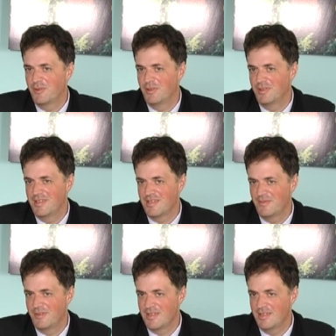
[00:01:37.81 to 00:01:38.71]
front is
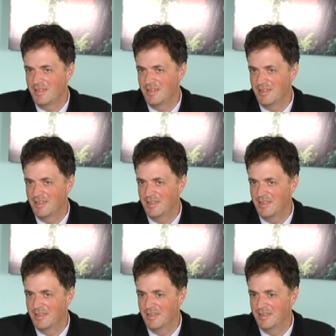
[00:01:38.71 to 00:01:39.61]
obviously uh,
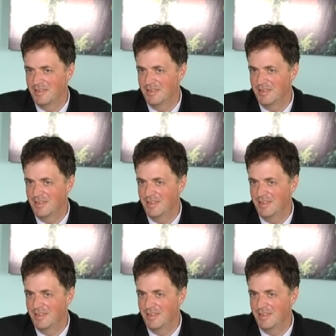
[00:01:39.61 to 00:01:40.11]
uh,